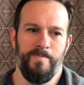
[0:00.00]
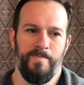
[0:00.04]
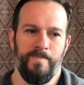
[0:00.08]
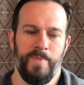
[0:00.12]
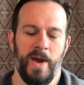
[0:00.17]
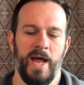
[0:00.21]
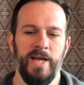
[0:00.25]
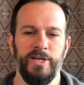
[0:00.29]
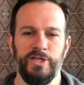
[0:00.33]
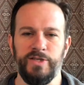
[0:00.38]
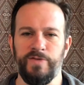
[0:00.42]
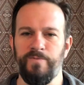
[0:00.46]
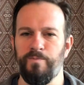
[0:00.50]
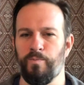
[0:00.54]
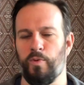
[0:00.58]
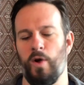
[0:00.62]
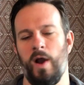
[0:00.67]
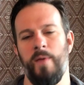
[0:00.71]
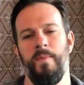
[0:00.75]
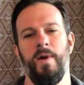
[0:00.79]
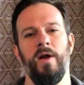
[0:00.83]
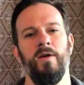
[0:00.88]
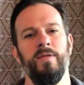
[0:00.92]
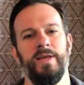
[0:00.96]
But I
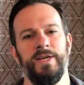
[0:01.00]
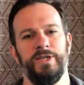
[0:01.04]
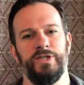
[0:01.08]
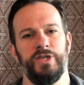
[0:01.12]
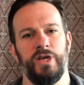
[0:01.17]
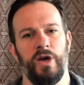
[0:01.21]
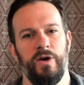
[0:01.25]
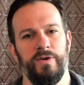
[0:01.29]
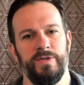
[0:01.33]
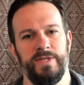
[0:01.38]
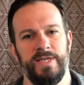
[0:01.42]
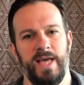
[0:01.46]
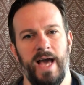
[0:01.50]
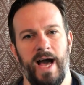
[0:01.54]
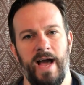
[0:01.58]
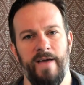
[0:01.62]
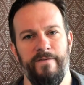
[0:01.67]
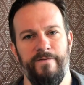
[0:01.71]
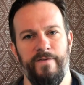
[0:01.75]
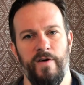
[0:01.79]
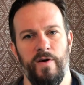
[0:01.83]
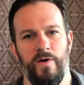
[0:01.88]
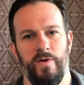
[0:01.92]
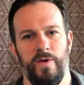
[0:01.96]
primarily chose the
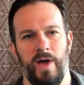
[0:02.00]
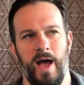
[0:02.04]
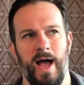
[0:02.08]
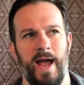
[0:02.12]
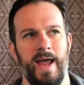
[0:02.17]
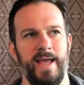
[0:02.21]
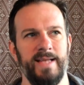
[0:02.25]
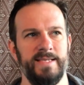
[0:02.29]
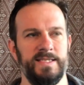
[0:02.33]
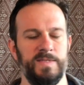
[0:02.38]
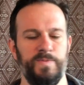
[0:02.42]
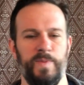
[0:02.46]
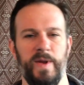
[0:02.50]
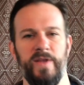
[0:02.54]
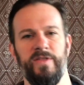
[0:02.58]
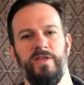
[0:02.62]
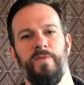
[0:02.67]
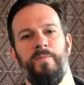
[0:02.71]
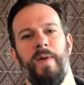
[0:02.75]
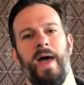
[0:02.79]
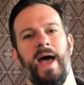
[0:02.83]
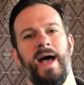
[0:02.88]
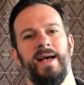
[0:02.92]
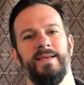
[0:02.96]
iPhone. I had spent
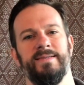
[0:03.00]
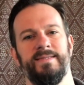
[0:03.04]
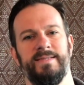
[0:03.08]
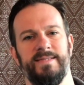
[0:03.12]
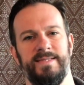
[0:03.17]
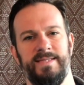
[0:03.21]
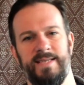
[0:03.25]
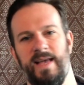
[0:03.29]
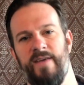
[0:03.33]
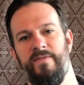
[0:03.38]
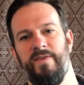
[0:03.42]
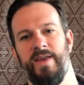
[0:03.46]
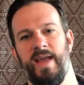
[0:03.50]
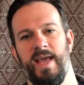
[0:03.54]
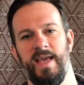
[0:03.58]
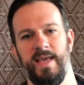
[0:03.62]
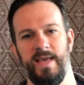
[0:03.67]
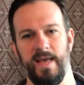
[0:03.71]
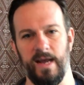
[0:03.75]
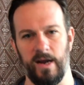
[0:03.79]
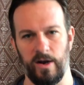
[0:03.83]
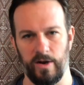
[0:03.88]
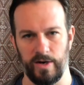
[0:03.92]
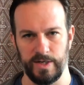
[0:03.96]
the past 7-8
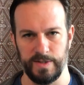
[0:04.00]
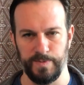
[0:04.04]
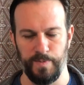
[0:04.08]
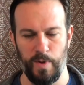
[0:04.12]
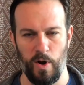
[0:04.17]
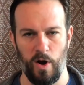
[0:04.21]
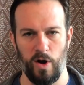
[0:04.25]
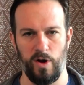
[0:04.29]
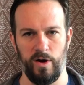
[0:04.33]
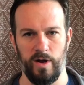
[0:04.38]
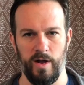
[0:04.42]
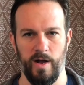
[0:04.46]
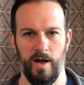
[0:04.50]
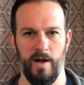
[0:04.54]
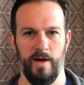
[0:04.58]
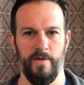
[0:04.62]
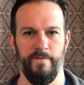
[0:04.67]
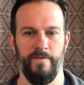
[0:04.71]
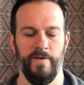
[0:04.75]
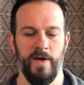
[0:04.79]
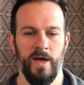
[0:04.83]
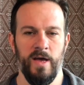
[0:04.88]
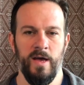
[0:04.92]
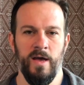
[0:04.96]
years part
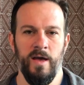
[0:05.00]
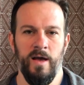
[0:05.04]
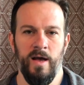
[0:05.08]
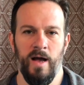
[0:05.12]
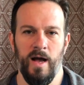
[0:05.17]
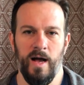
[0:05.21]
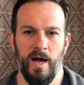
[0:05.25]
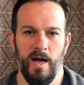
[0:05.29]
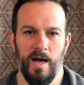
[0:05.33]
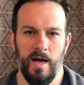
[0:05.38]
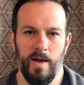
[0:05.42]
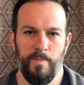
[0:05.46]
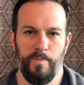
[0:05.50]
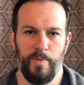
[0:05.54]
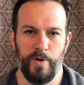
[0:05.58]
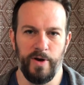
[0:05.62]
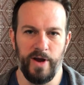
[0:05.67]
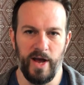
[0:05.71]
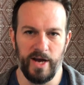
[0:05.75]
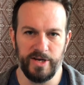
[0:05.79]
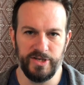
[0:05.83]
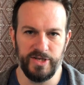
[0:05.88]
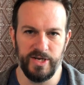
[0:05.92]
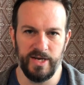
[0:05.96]
of a
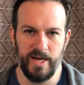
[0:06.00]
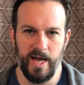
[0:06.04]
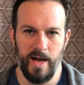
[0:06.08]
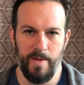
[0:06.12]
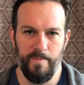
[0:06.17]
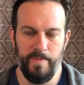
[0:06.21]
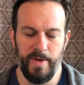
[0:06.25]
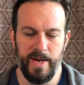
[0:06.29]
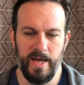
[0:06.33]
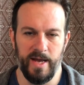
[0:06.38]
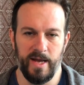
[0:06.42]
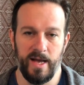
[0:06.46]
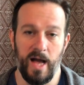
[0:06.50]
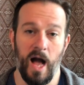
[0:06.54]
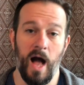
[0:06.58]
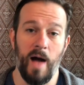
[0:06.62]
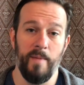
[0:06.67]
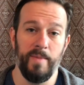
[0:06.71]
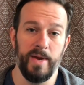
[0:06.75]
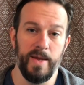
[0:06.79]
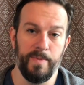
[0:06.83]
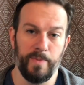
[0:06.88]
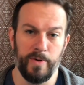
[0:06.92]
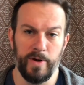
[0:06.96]
production company, a
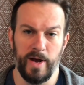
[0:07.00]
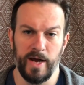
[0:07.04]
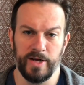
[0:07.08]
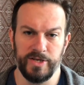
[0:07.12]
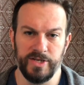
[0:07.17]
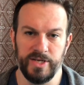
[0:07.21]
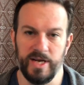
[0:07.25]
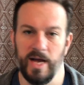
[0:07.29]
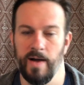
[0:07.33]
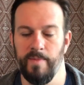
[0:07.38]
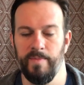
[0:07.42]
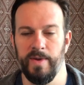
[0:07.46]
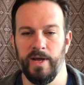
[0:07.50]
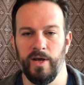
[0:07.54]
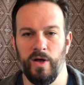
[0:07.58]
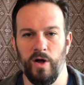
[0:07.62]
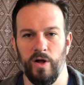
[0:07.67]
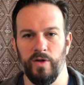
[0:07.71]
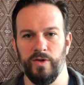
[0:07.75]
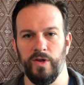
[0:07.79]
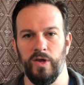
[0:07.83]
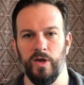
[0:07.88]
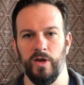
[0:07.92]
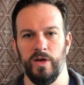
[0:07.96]
comedy production company
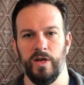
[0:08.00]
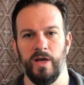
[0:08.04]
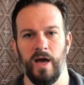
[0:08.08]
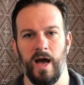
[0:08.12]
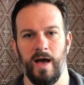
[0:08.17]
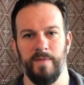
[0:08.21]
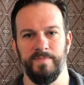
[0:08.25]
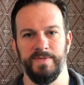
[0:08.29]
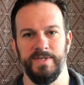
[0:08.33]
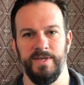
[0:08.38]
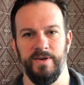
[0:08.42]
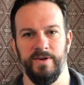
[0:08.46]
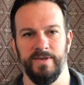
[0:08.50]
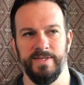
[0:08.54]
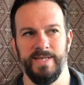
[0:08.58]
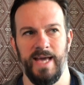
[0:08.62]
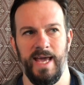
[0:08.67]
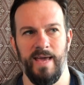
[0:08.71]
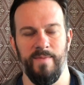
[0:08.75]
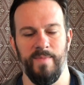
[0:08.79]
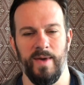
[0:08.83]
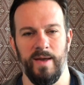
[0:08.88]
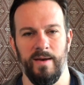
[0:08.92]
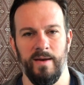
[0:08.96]
called Good Cops
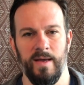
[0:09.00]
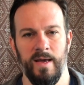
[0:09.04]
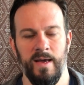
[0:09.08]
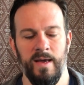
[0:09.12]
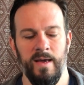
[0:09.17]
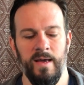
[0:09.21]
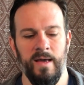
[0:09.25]
Entertainment.